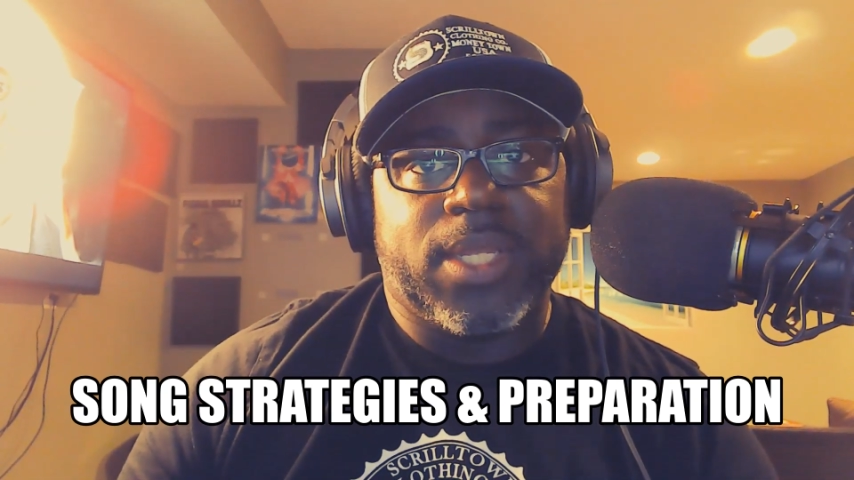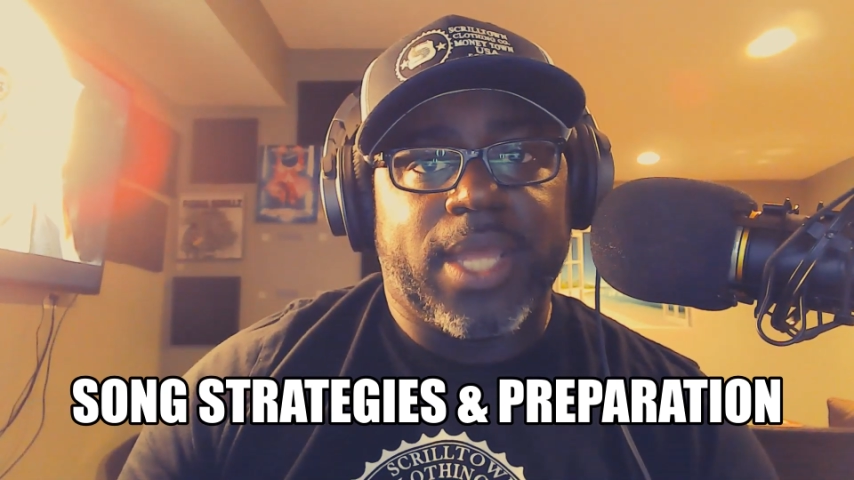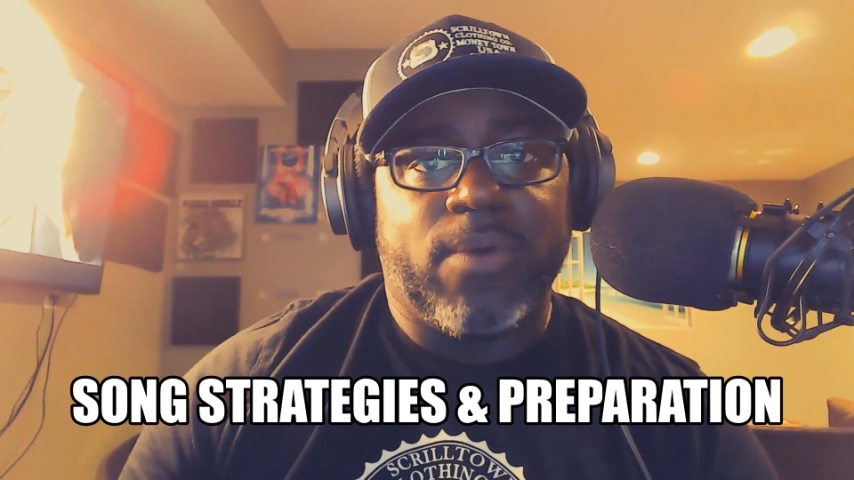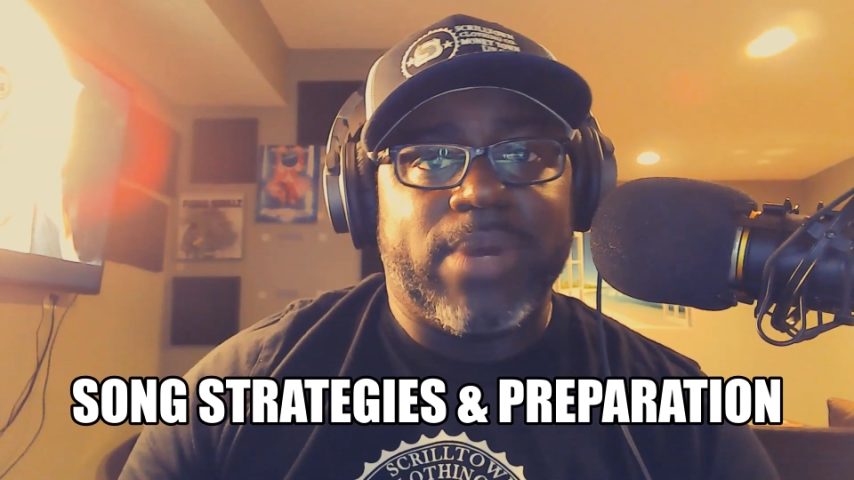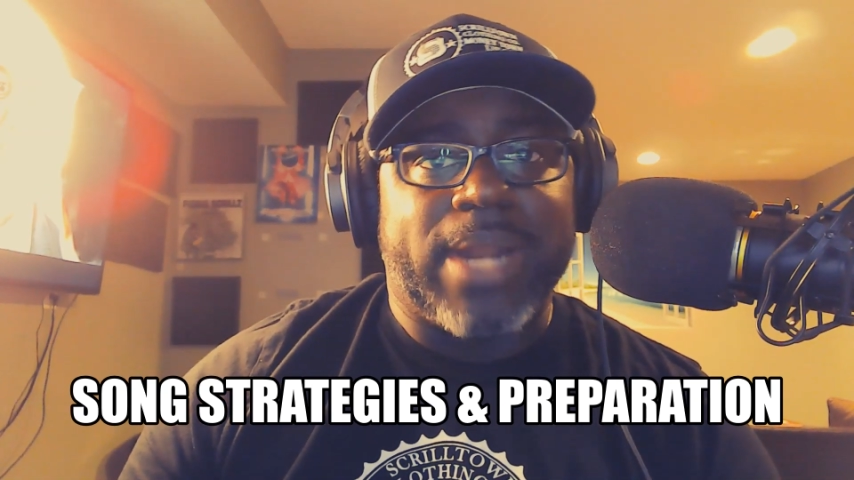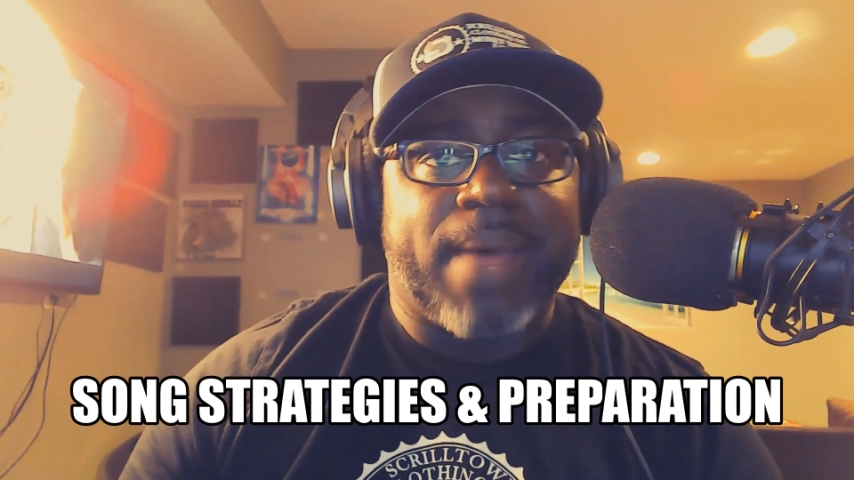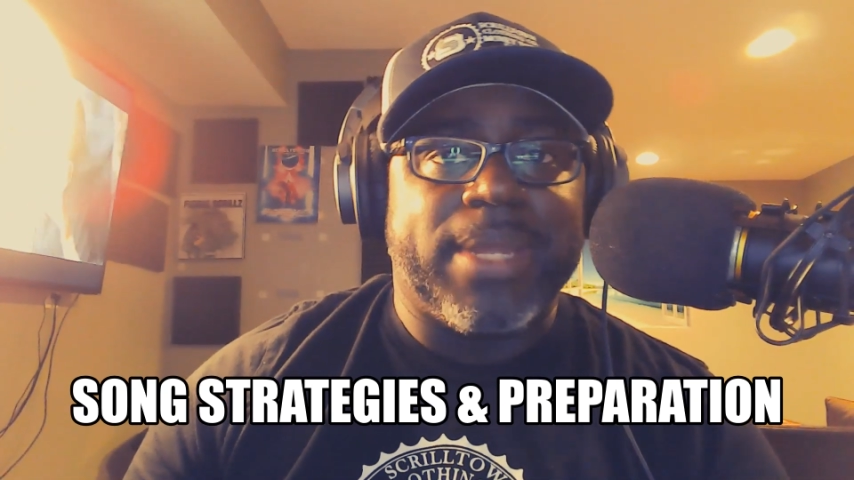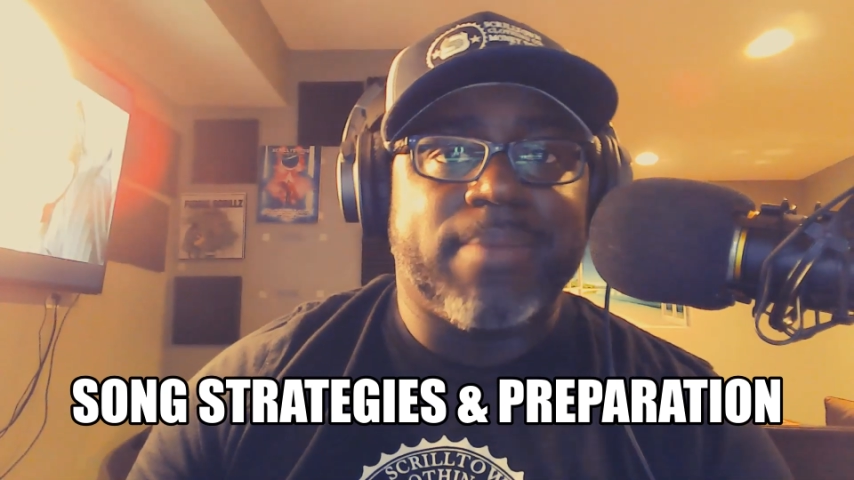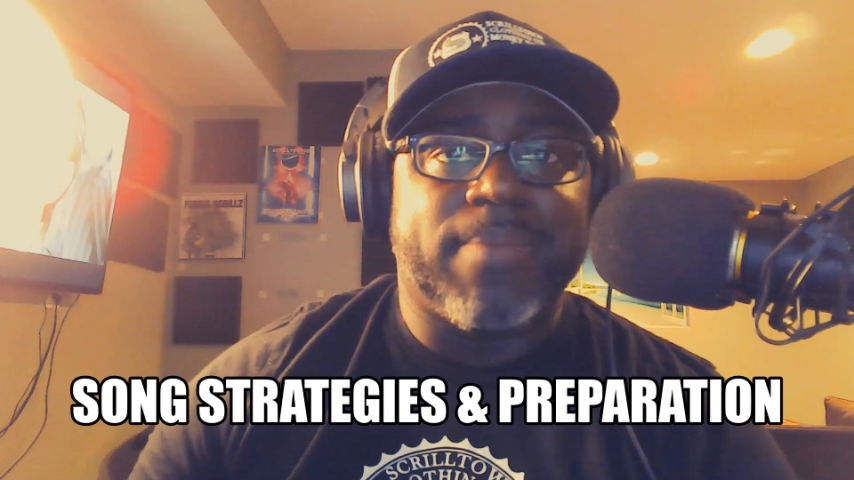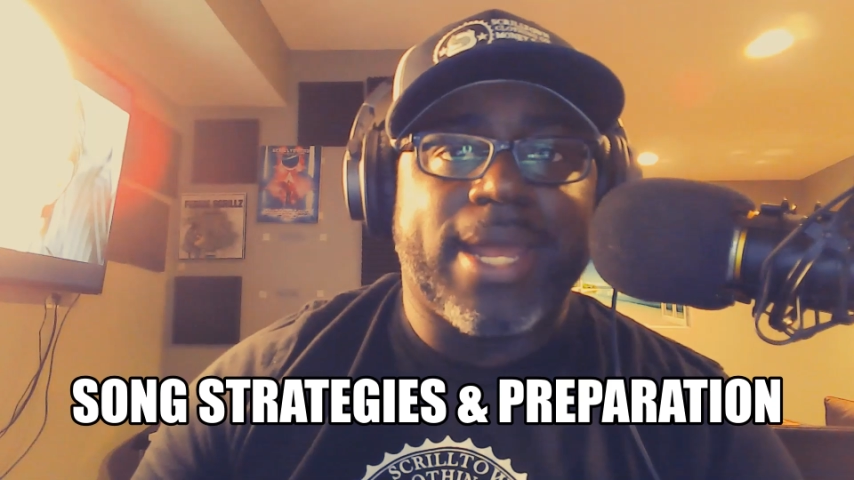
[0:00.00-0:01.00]
And what I
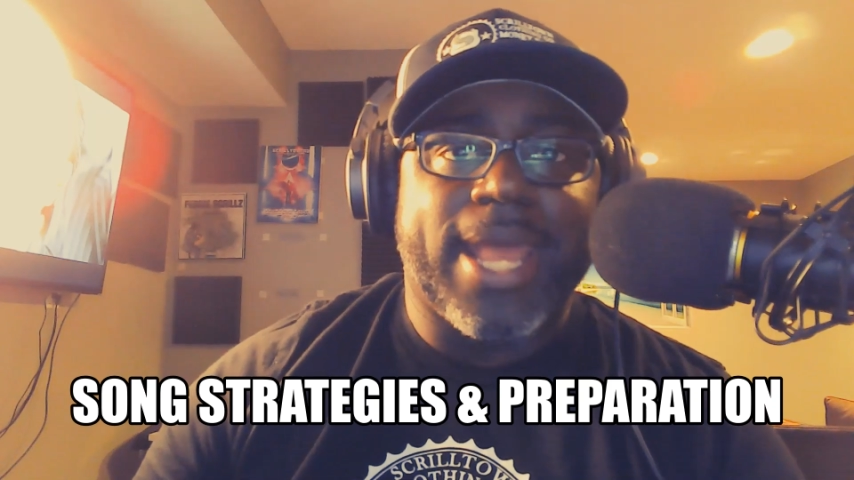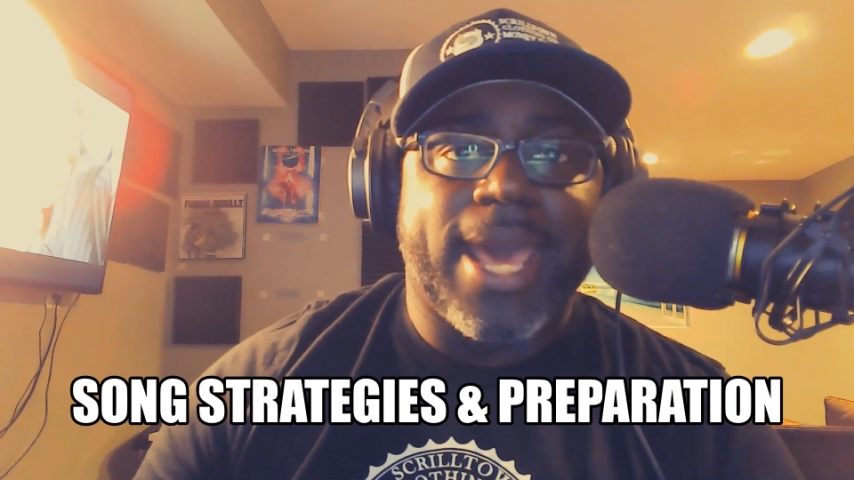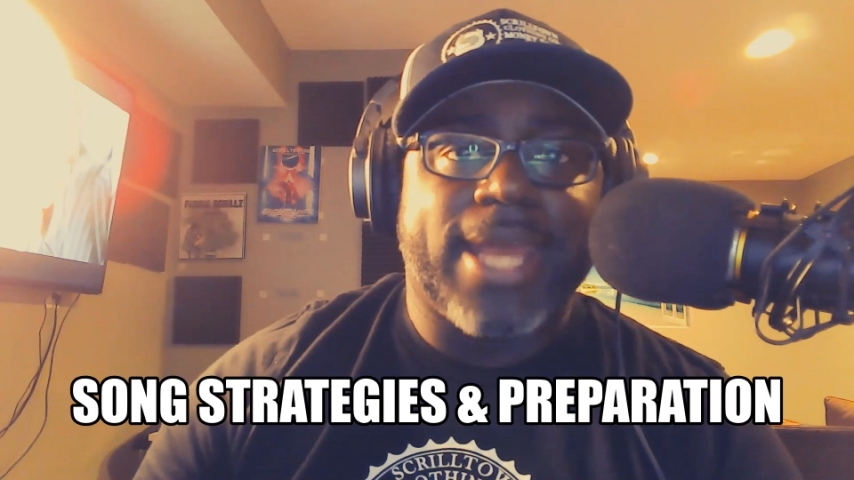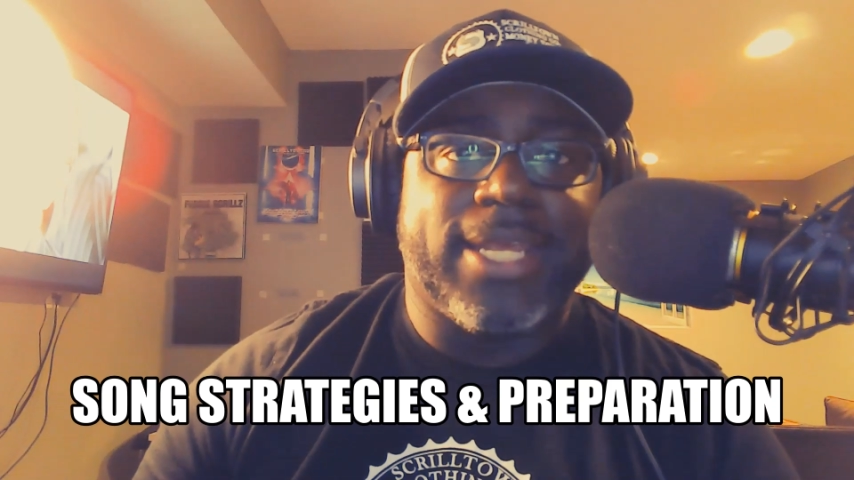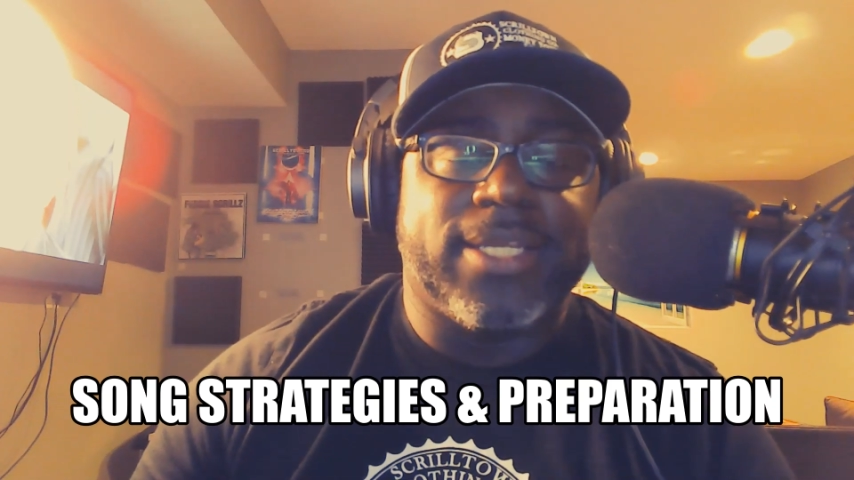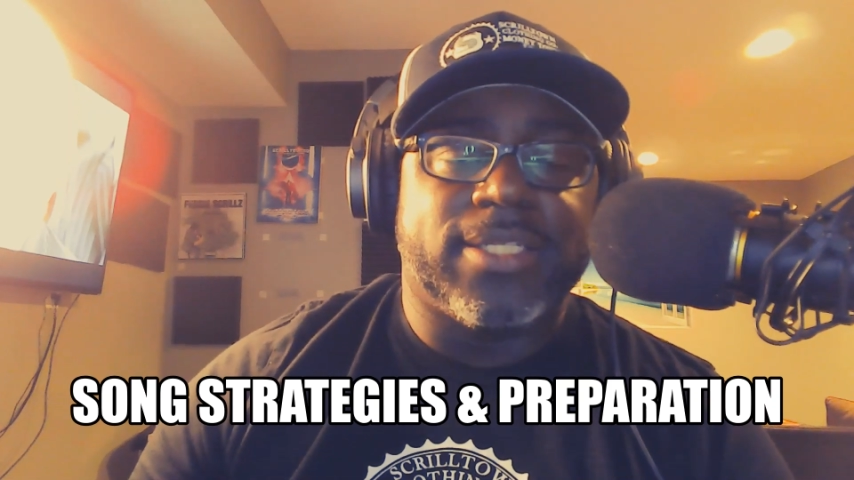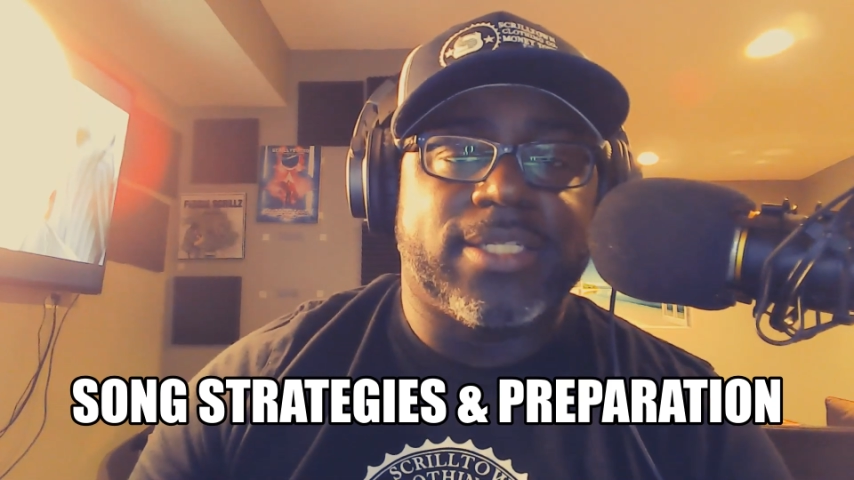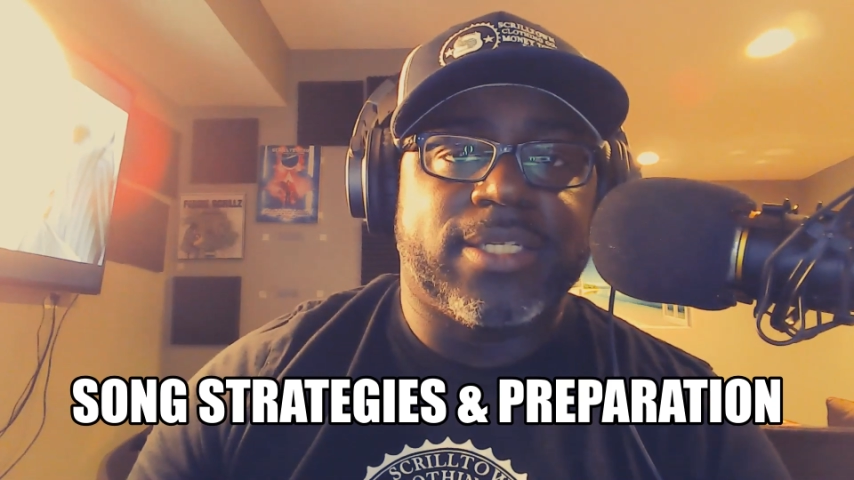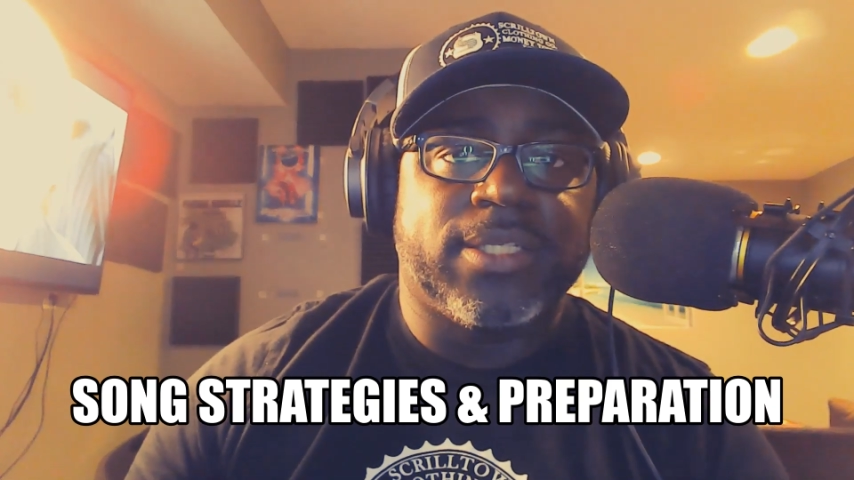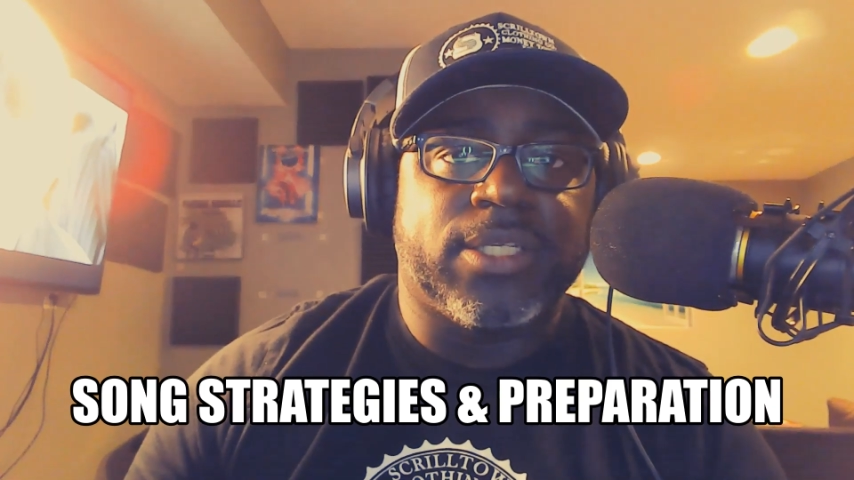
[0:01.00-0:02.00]
mean by that is